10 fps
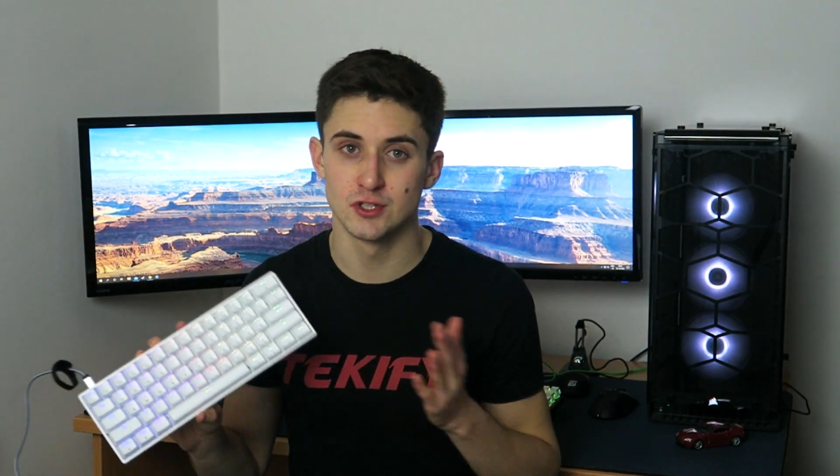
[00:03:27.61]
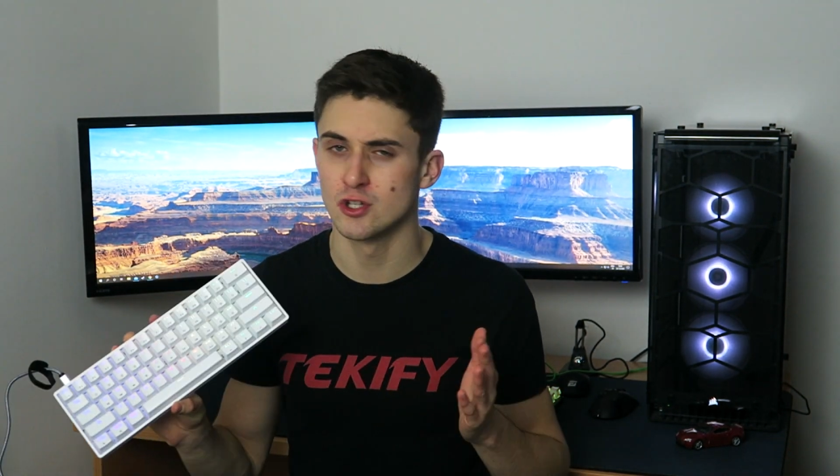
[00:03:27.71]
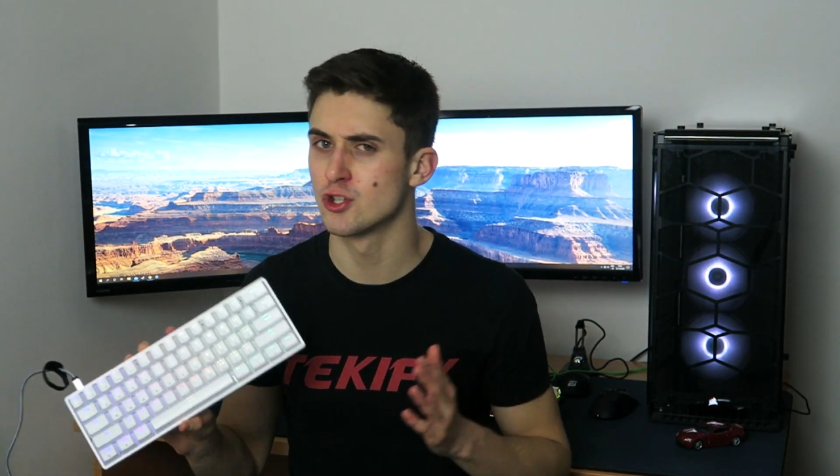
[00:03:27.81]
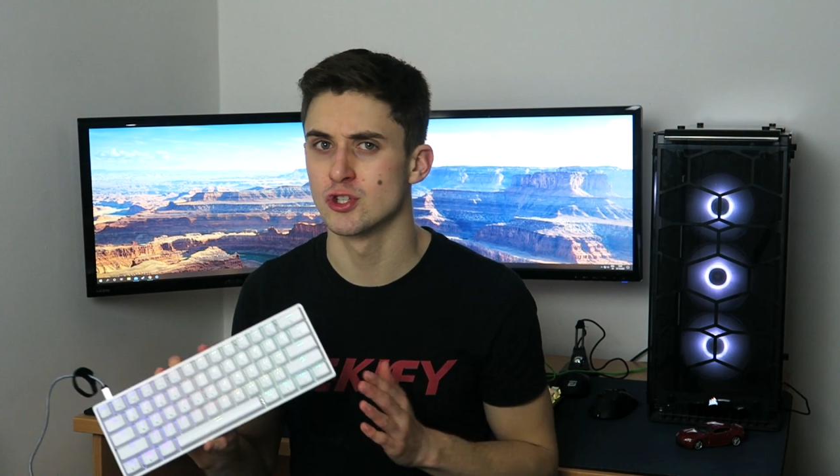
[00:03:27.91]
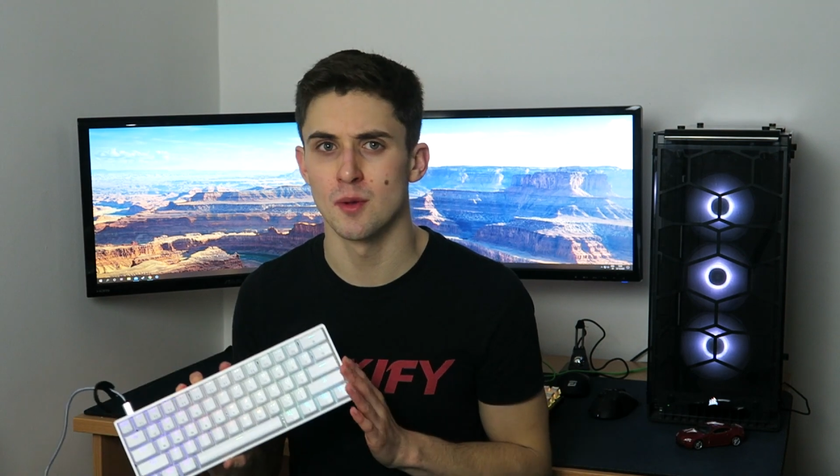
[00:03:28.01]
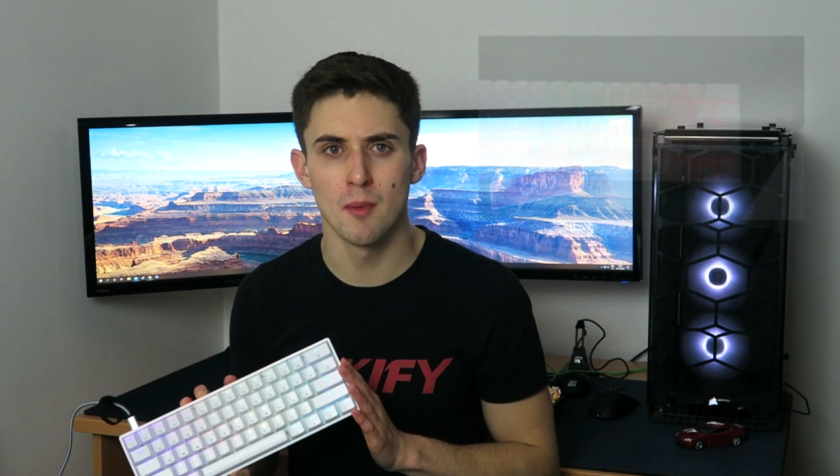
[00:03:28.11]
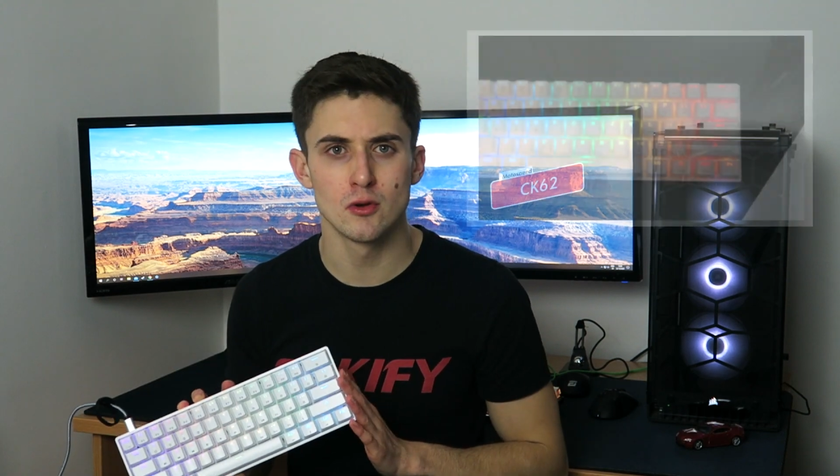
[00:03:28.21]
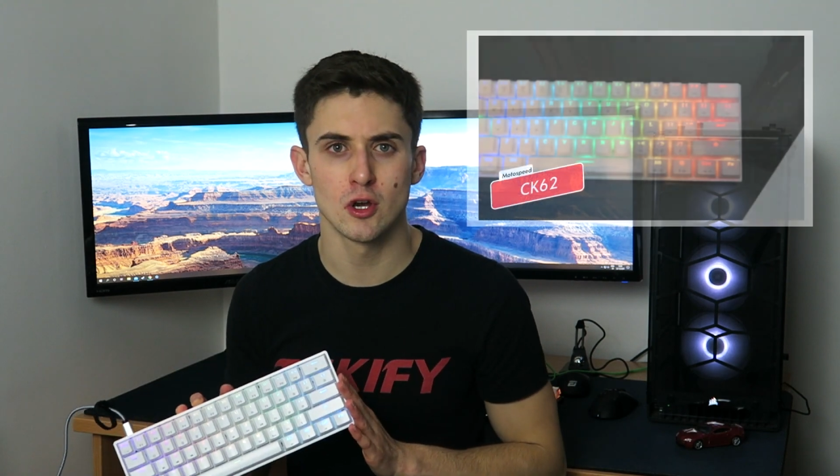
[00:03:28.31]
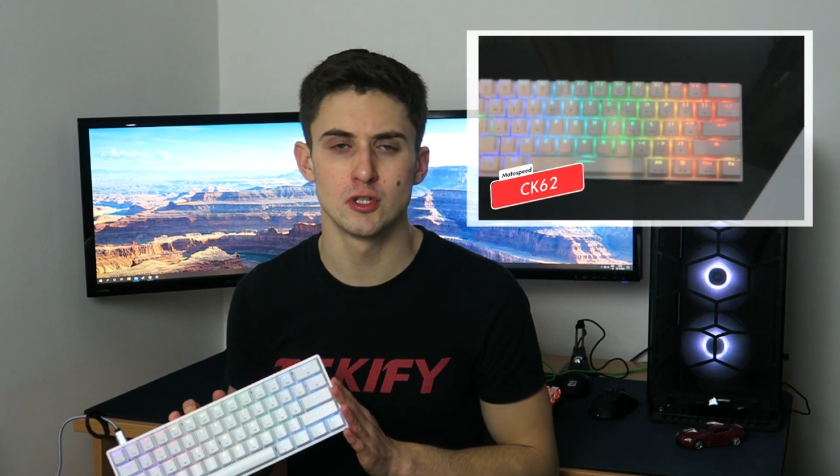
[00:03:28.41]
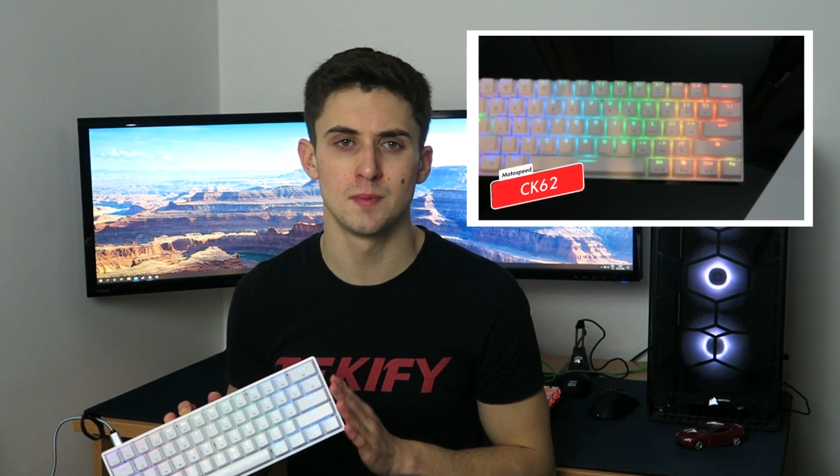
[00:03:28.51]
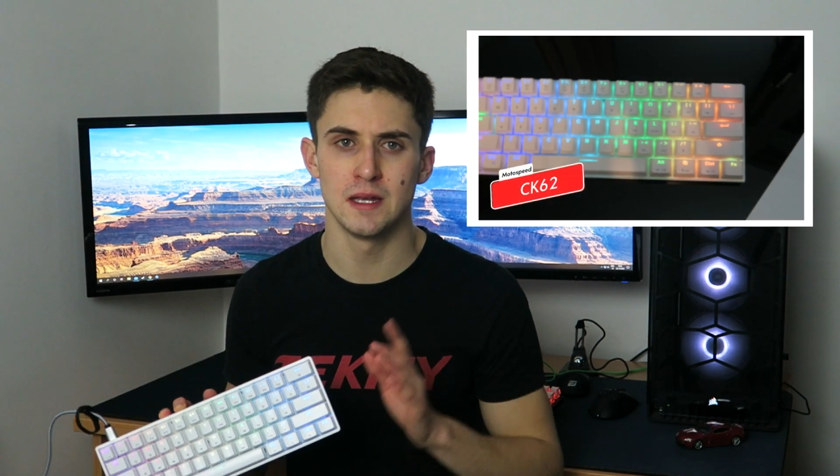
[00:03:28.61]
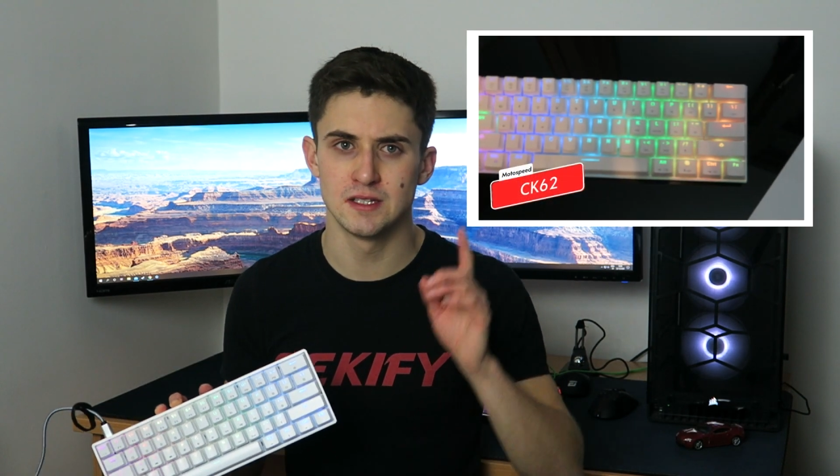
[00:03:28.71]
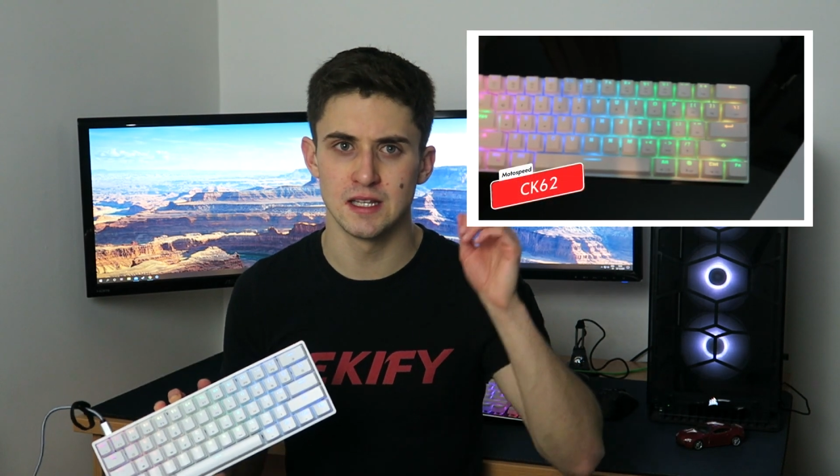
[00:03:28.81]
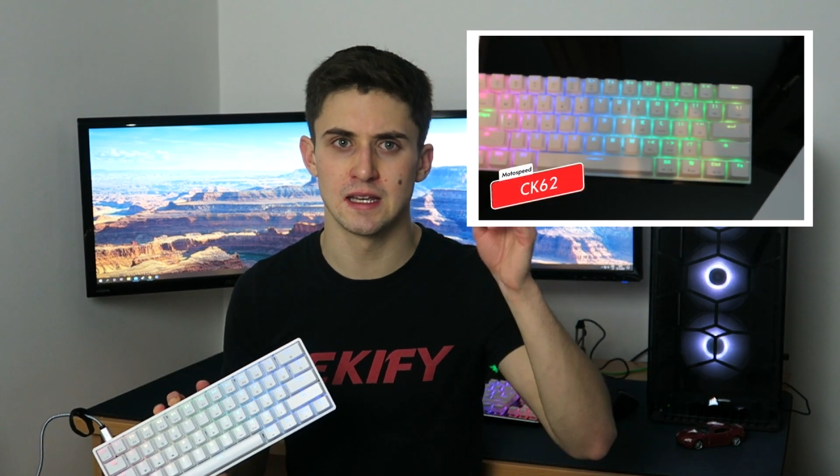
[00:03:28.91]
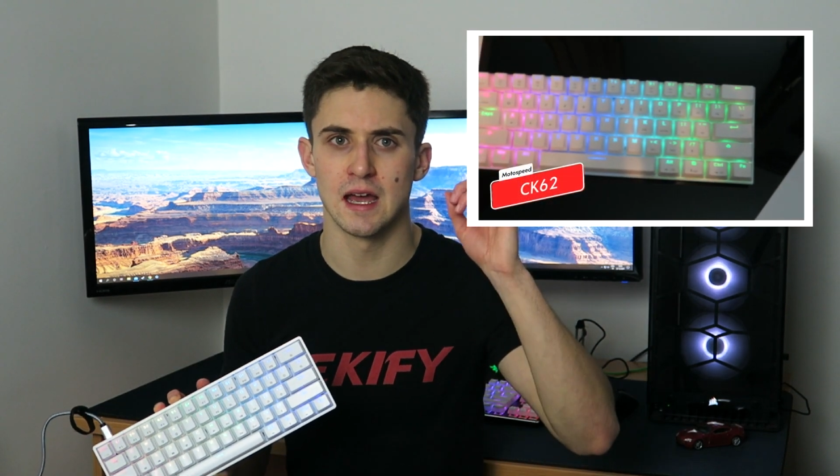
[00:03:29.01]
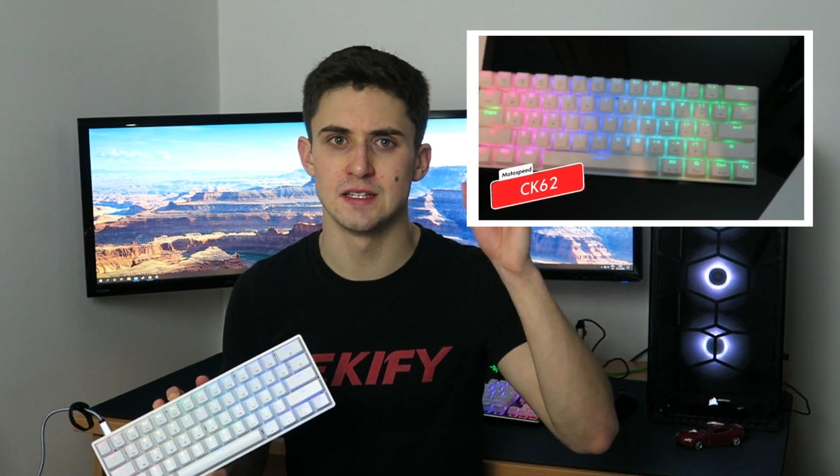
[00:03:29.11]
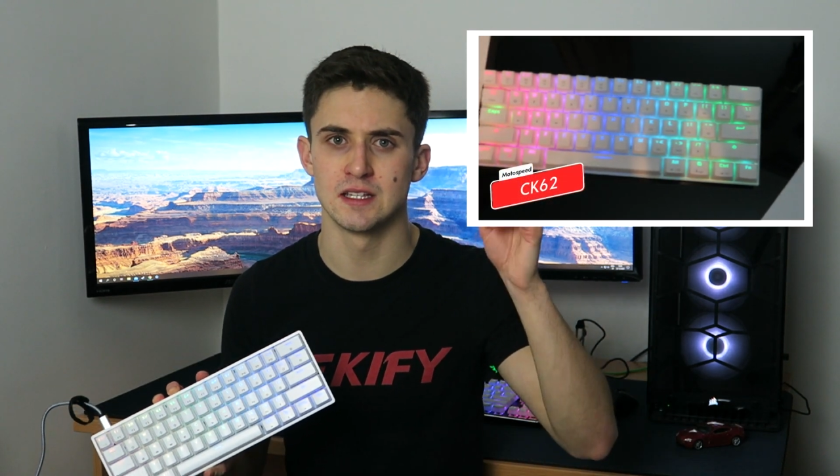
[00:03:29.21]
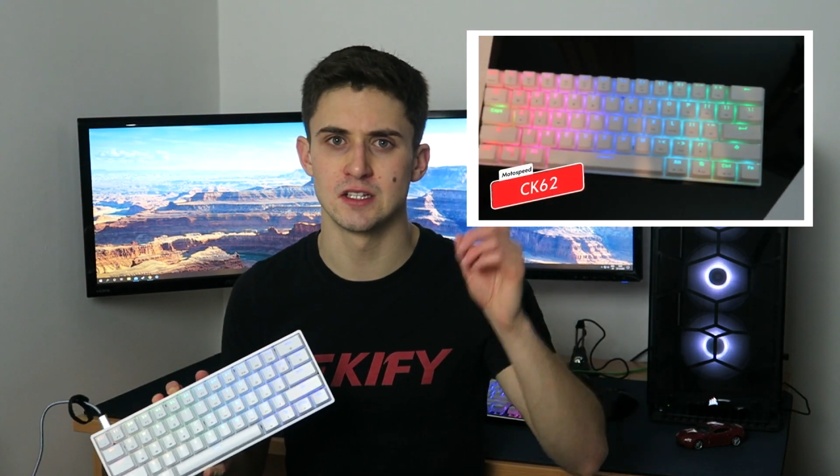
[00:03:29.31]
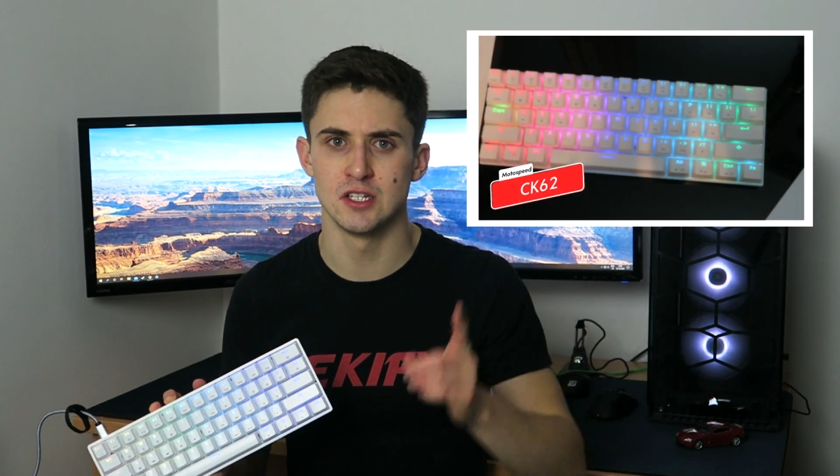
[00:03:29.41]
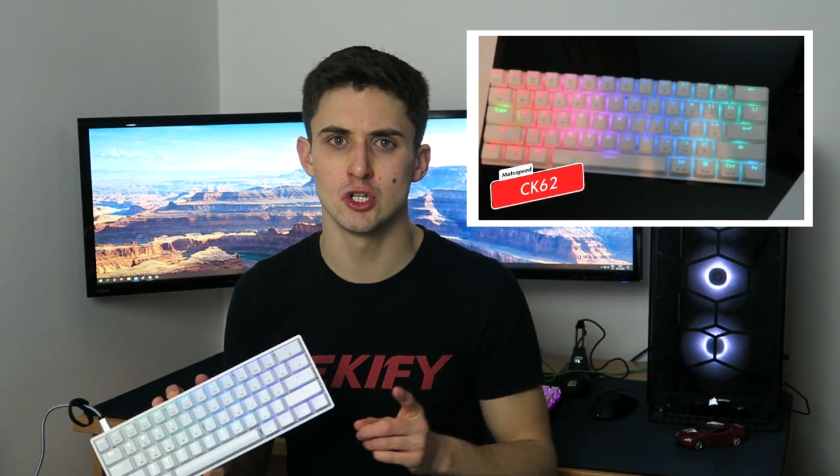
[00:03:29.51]
such as the MotoSpeed
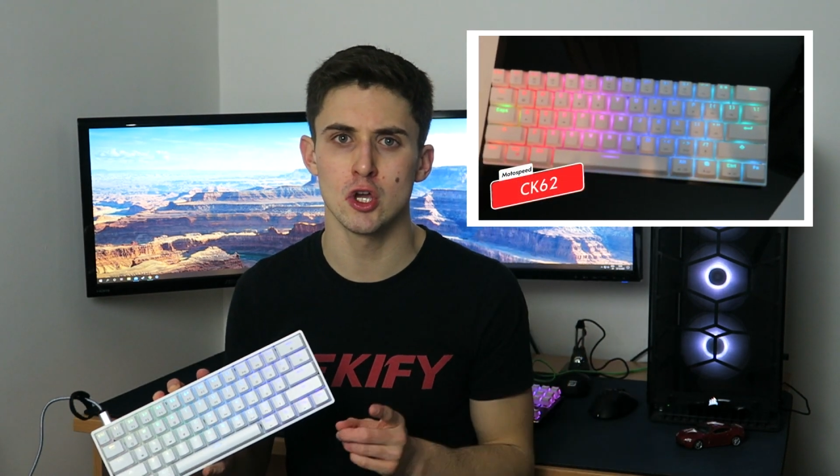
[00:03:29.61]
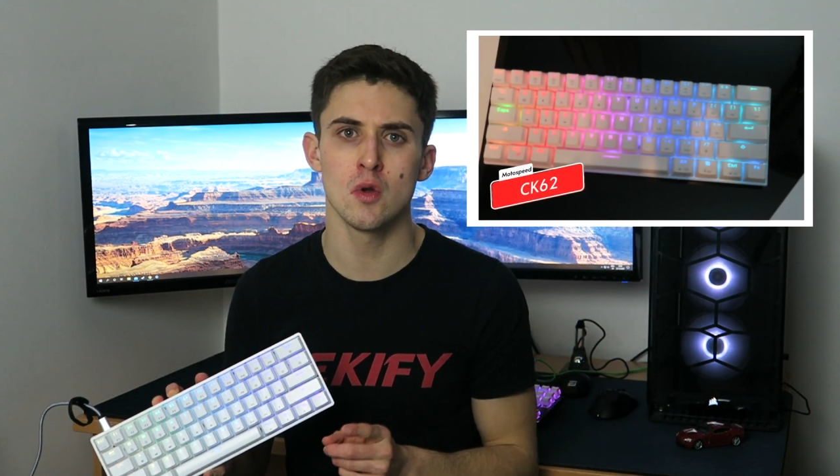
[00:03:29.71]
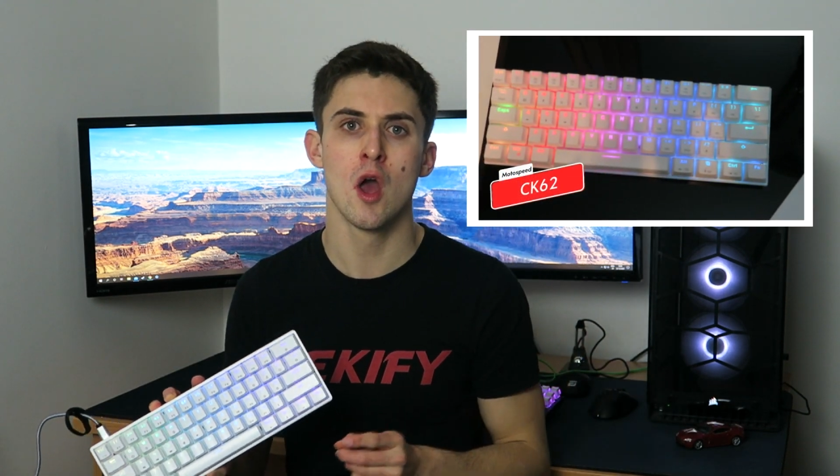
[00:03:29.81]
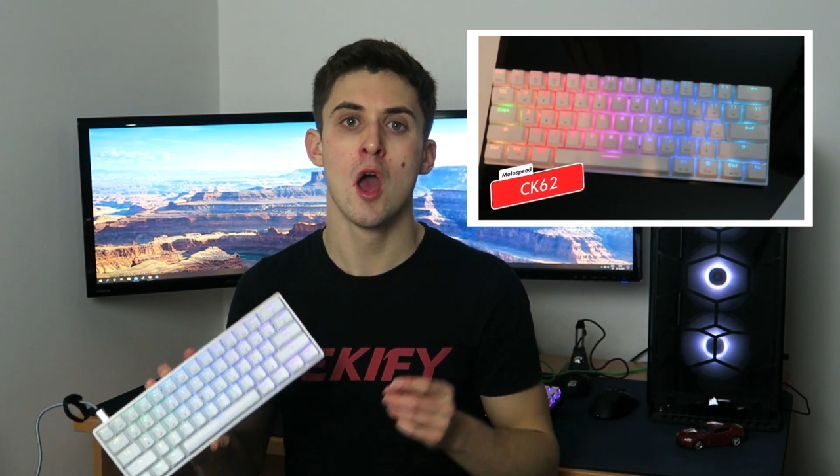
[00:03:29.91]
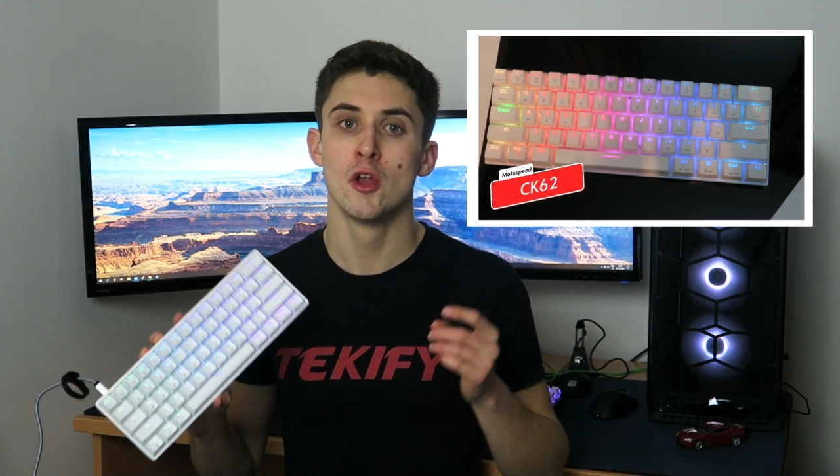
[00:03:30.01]
CK62,